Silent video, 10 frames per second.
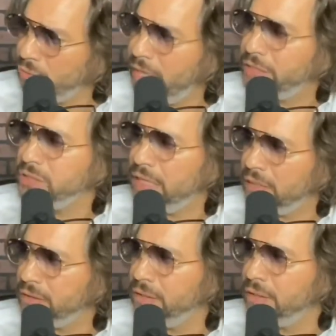are actually
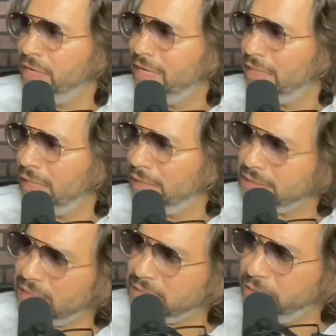out there
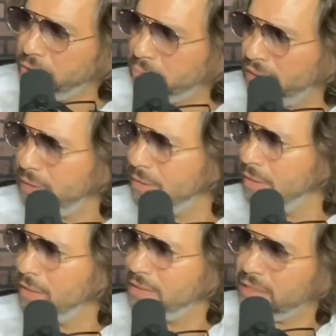testing your blood,
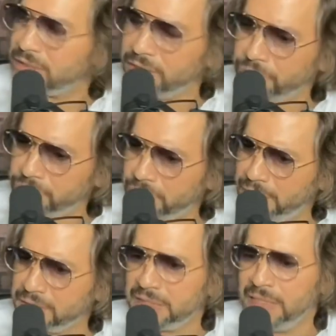testing your
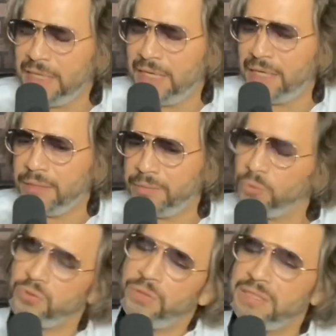drugs.
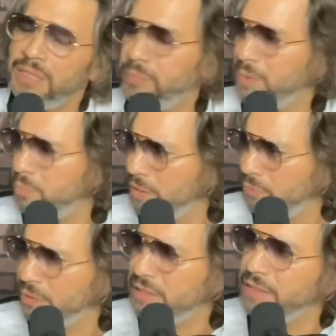Those are the same people
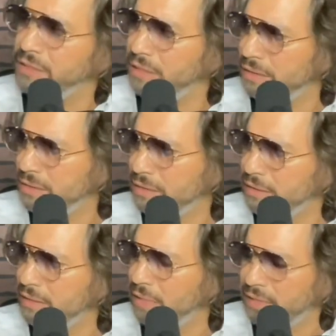that were teaching us in
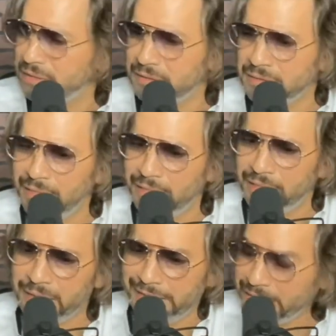these classes,
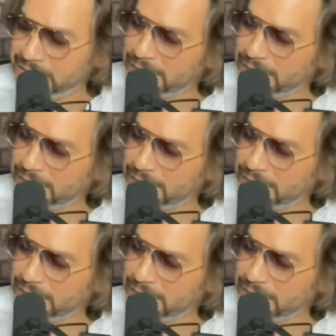in these